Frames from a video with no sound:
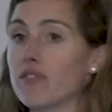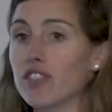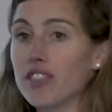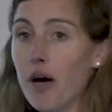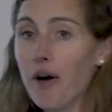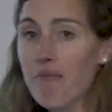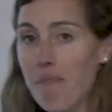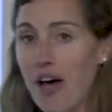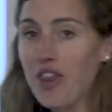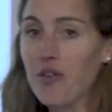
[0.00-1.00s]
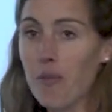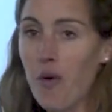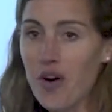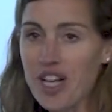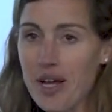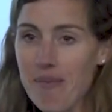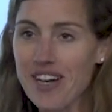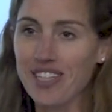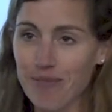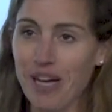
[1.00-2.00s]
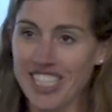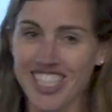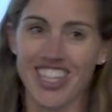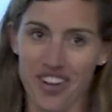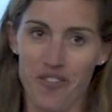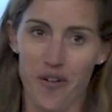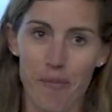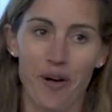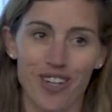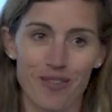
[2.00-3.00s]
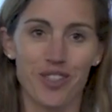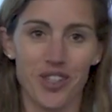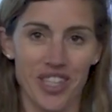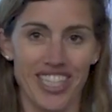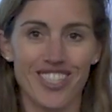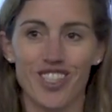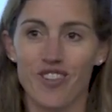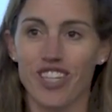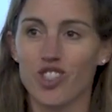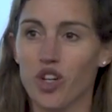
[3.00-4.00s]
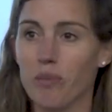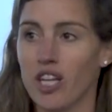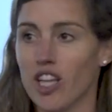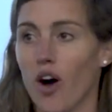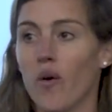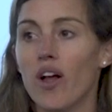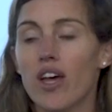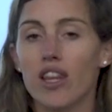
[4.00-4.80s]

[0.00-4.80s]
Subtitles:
The method reporting limit is basically 4 parts per trillion, so it's extremely low.